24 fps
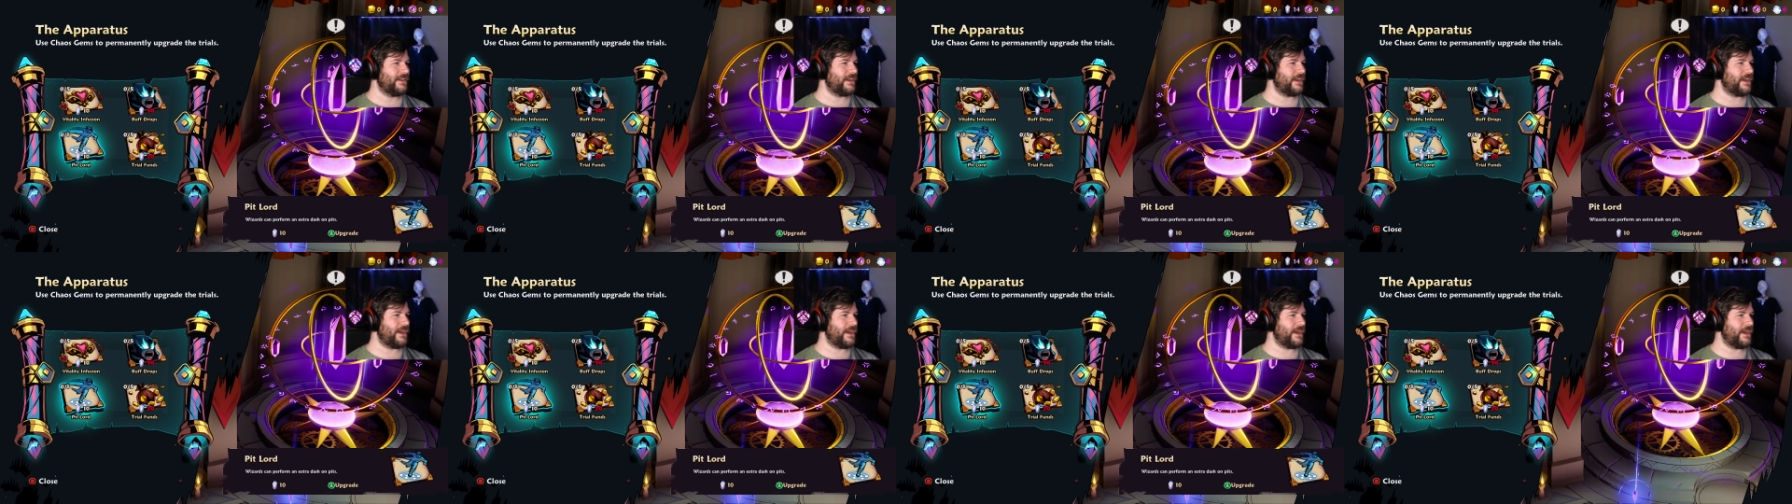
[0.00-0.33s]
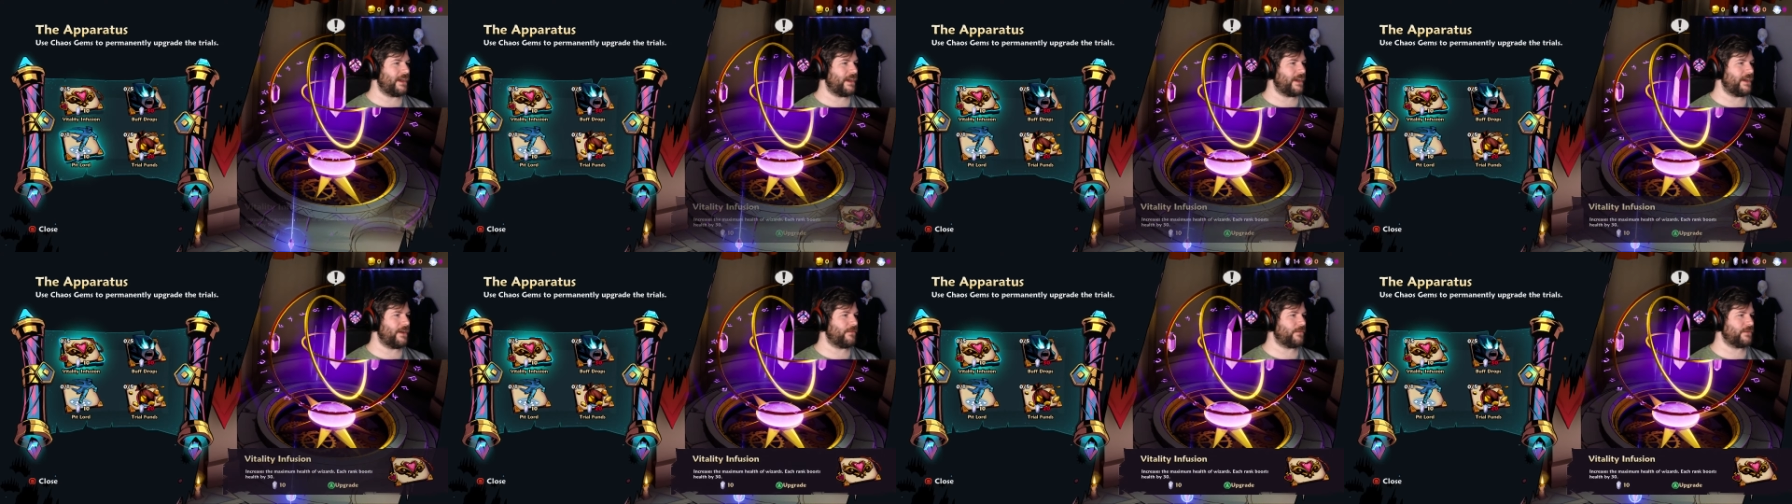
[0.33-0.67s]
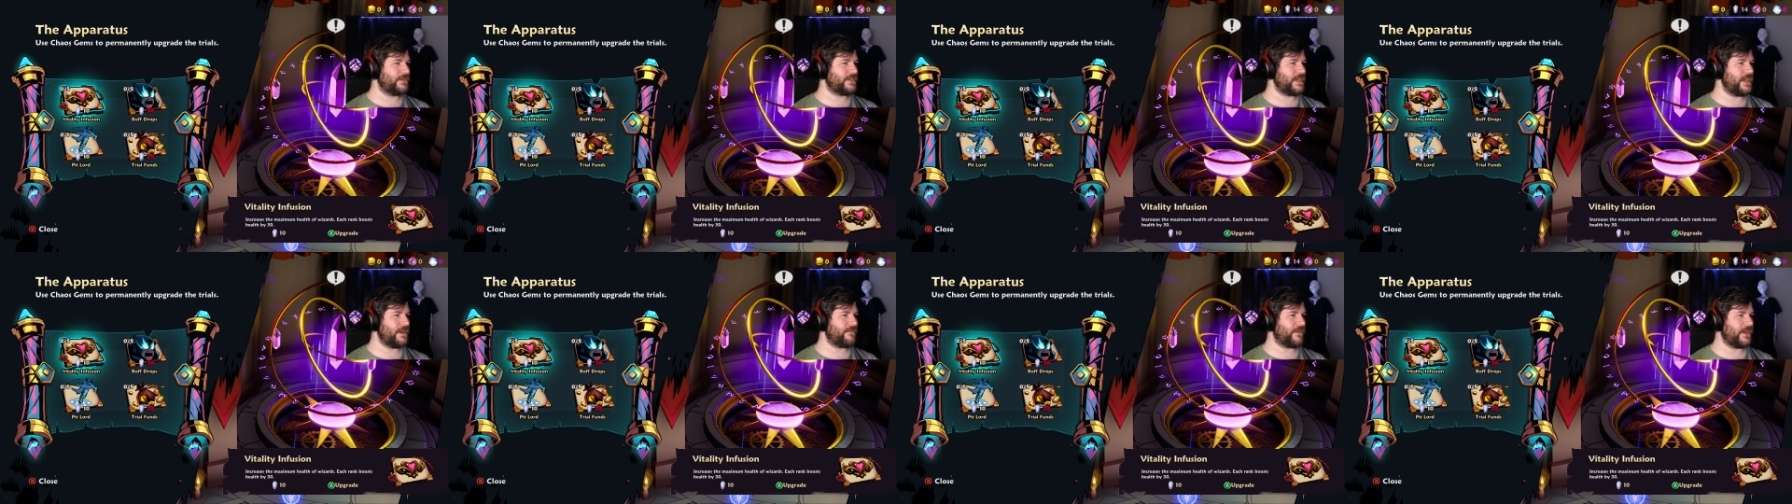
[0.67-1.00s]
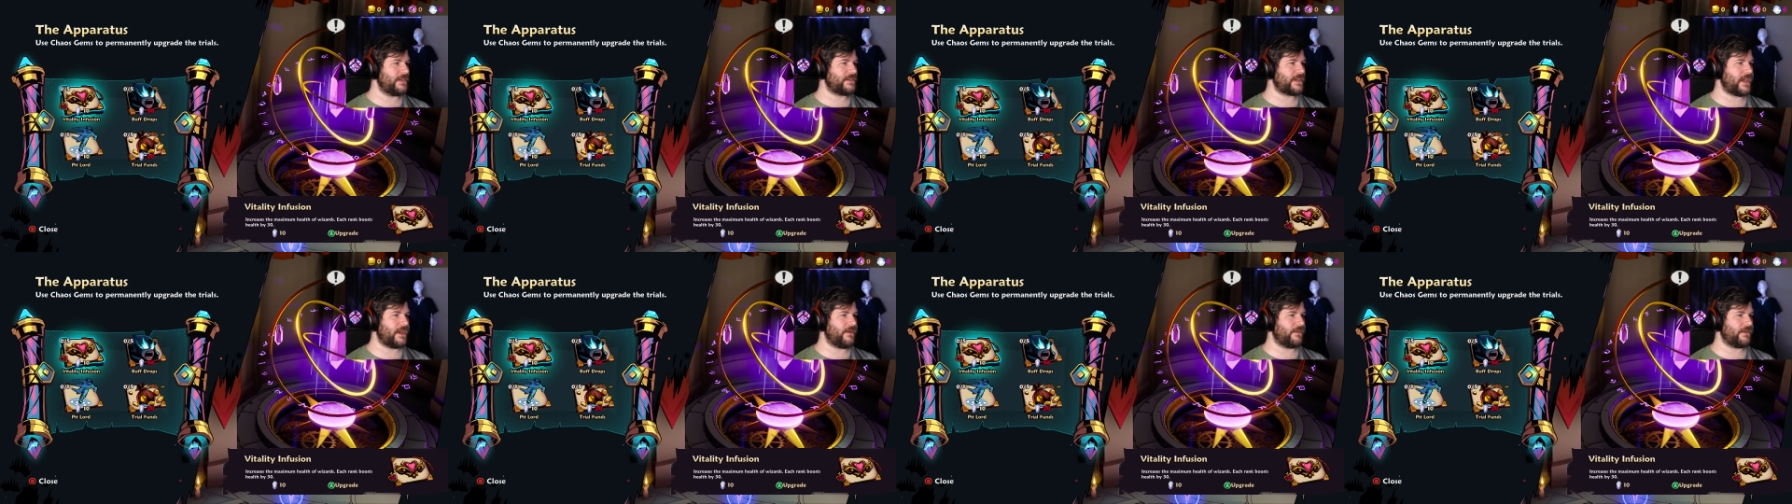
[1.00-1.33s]
Uh, we'll take
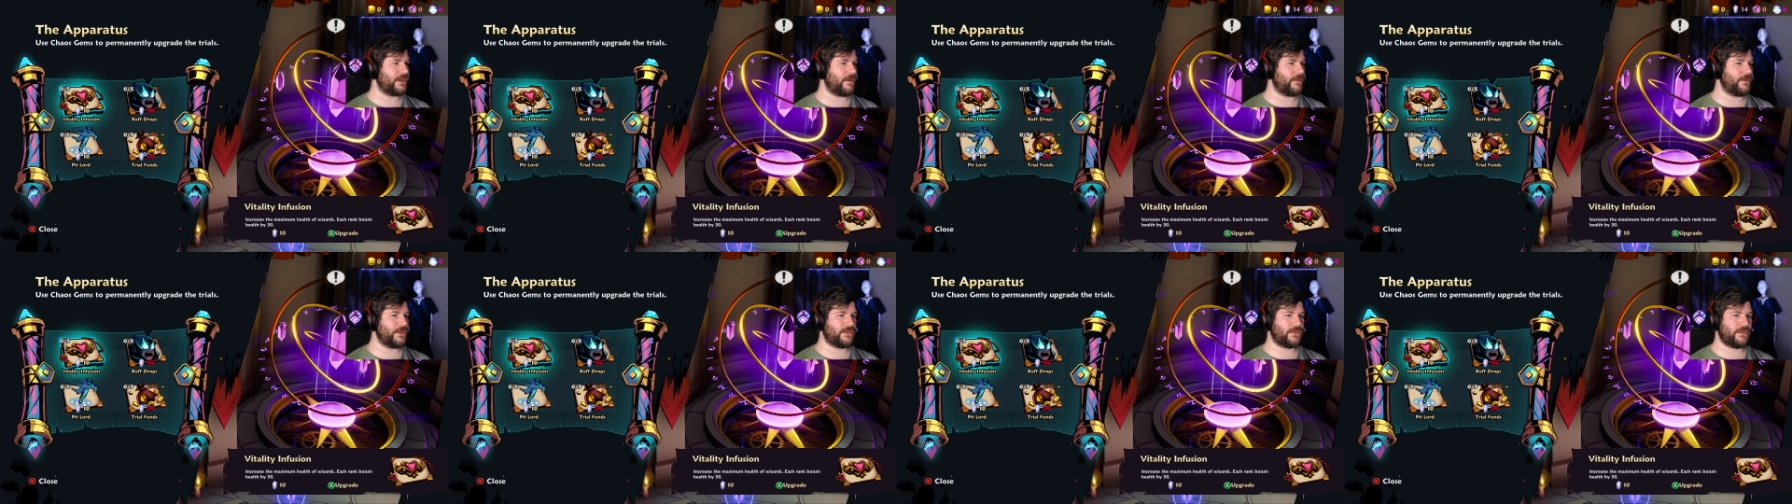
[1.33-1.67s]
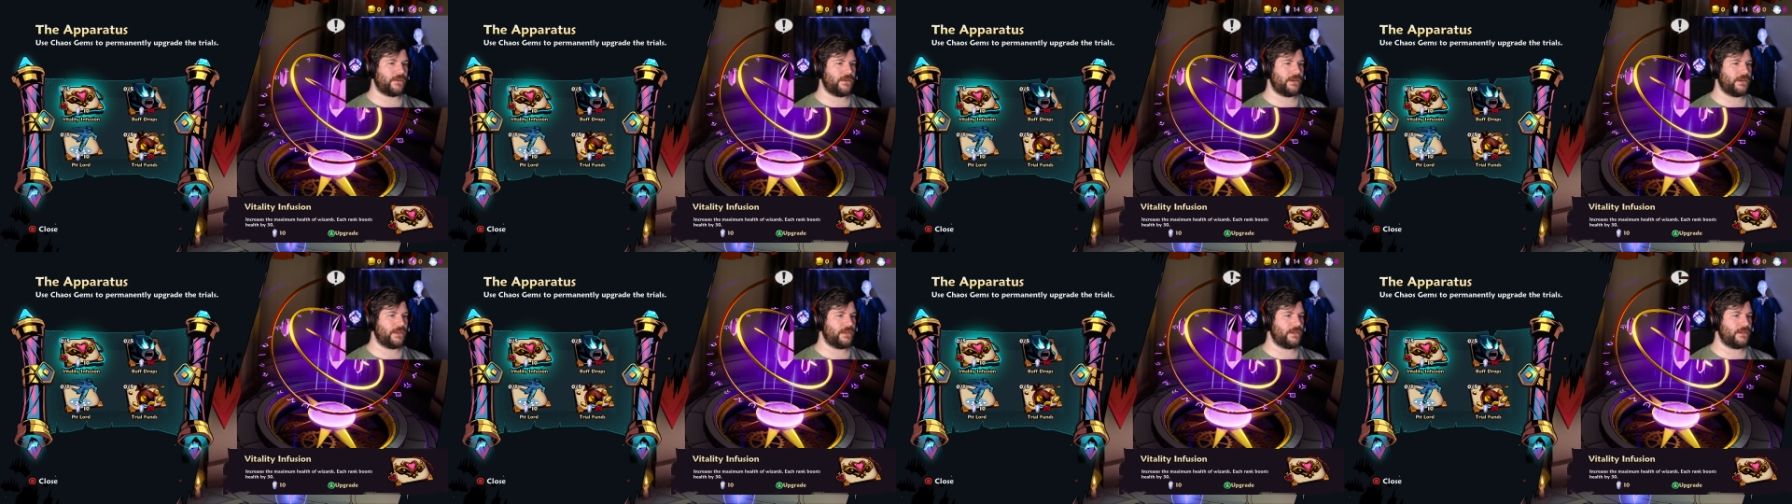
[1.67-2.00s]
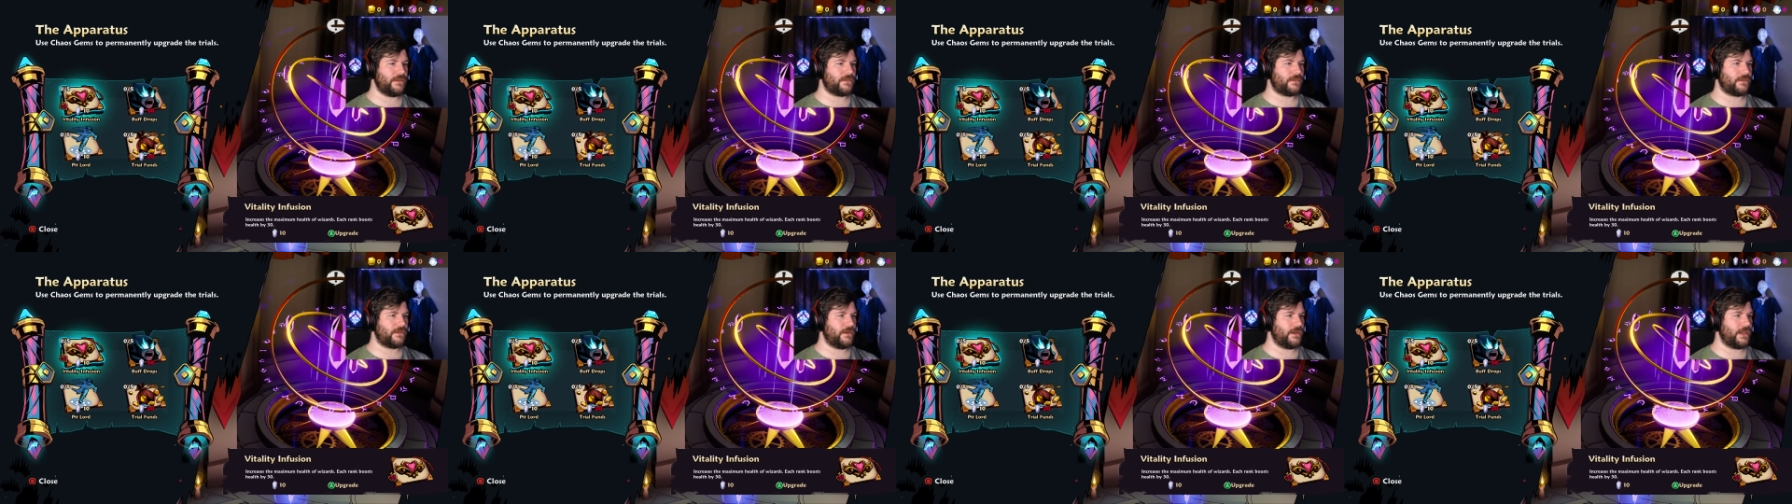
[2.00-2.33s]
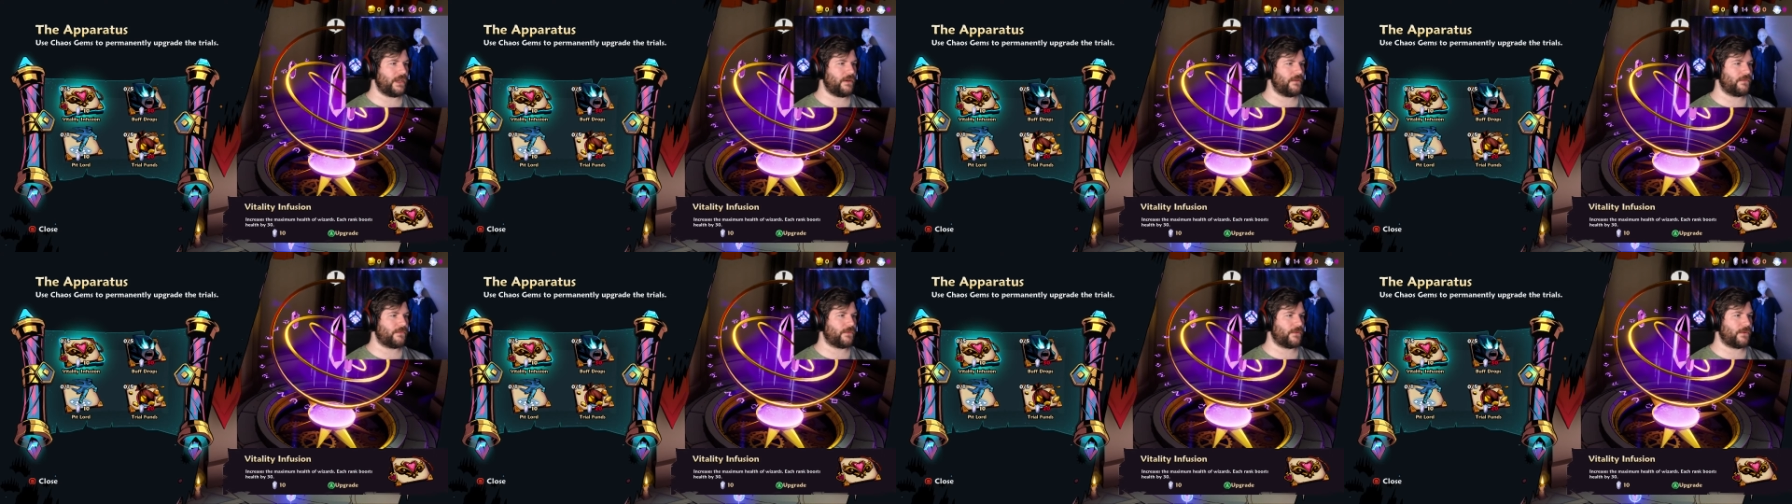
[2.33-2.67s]
vitality. I mean, 30, 30
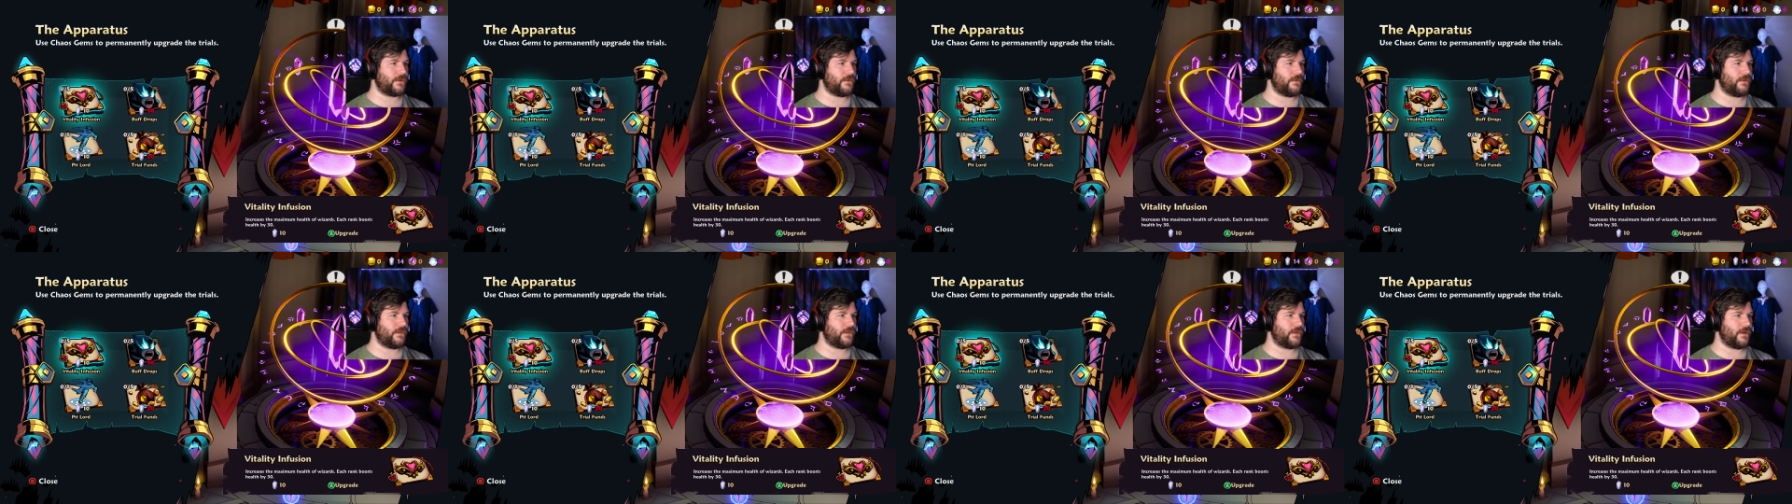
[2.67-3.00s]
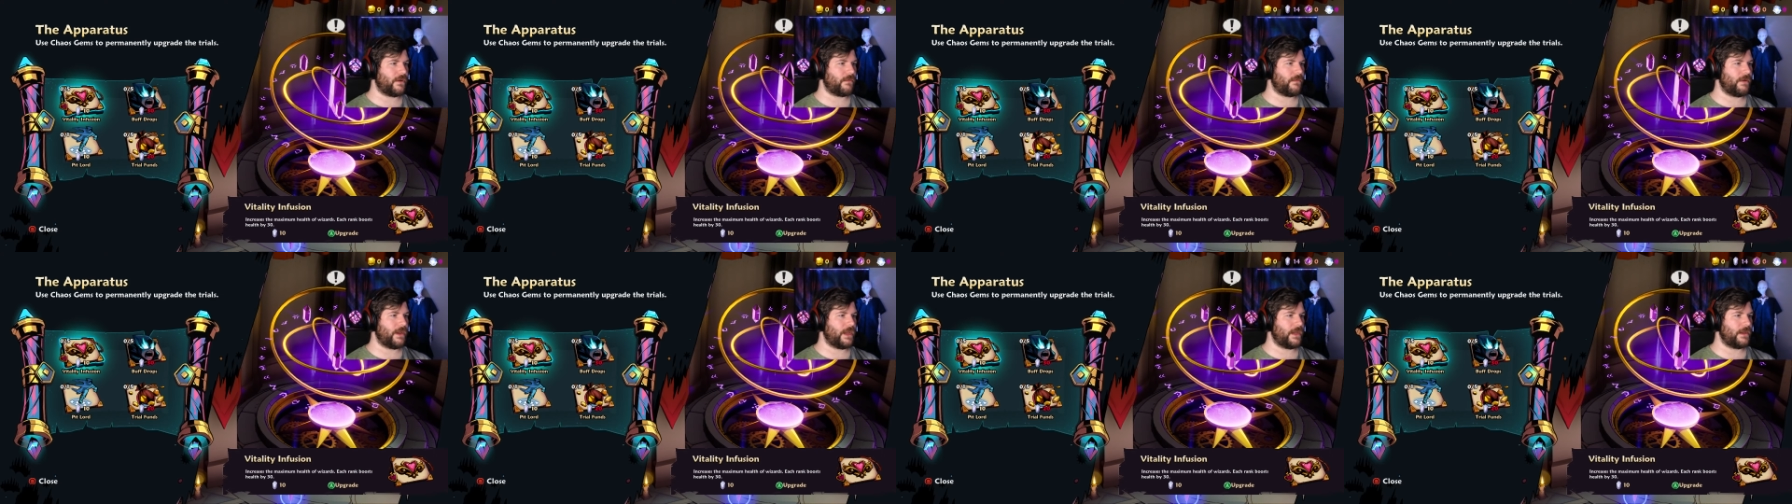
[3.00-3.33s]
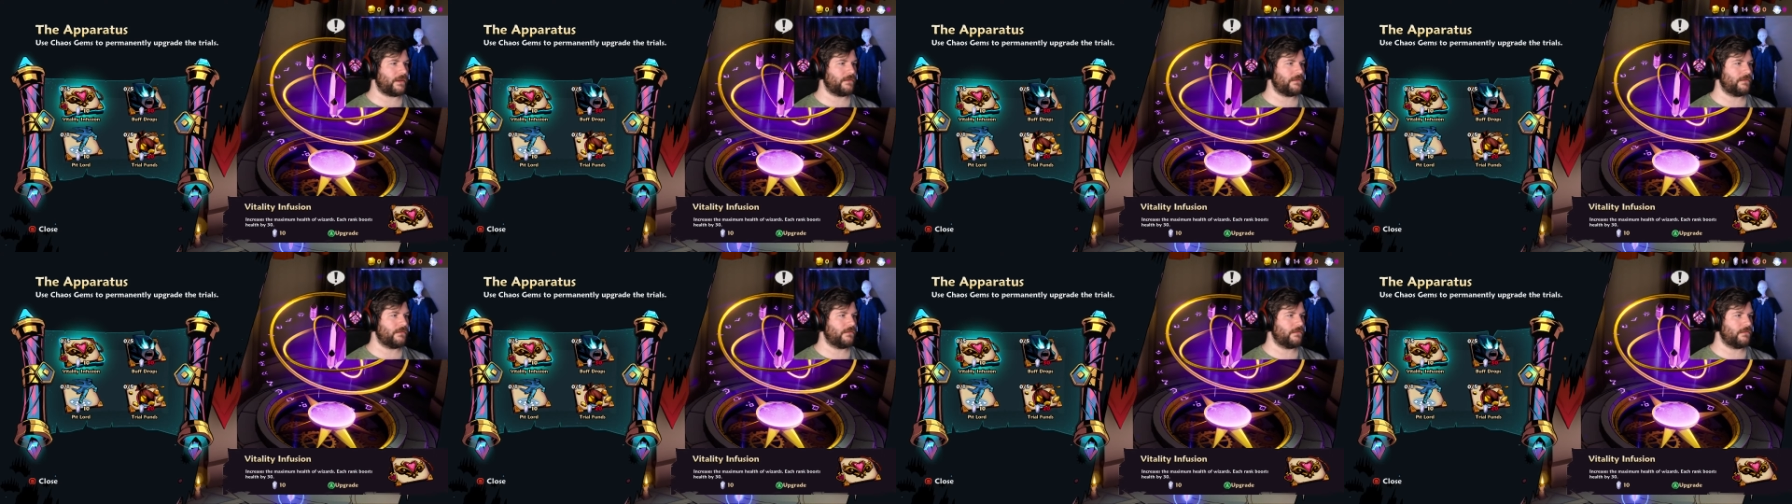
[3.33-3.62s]
health will go a long way.